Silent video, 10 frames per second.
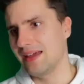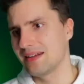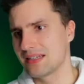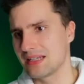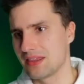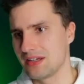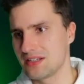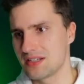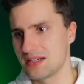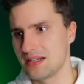And
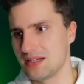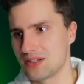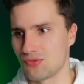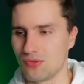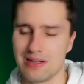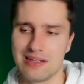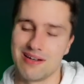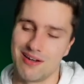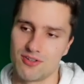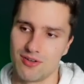this is really
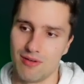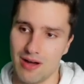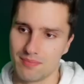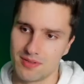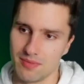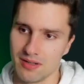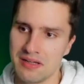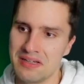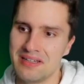not so optimal.